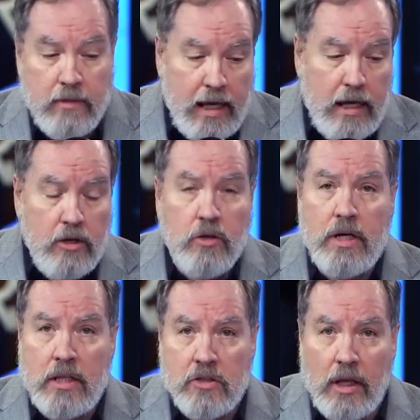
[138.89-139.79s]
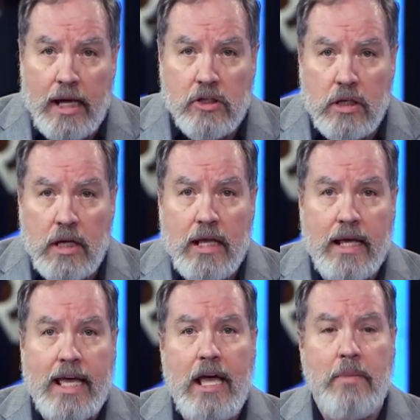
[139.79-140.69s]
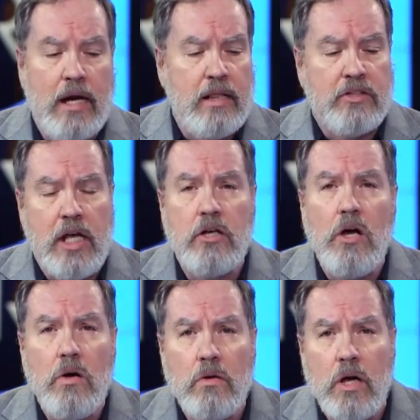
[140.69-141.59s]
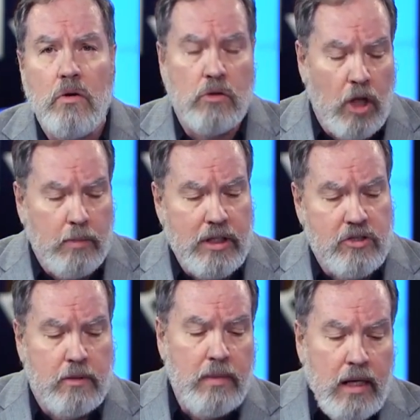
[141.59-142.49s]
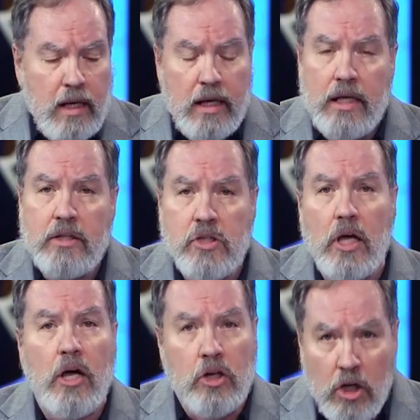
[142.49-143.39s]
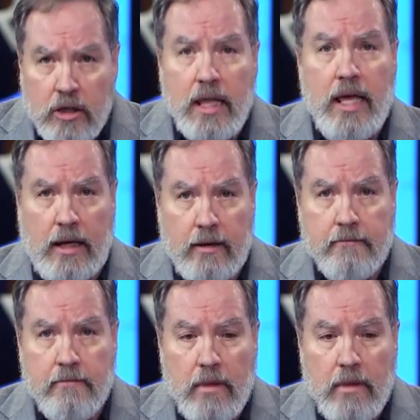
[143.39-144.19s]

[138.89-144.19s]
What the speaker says: Then during this election, they came out and they said, no, globalism is a good thing.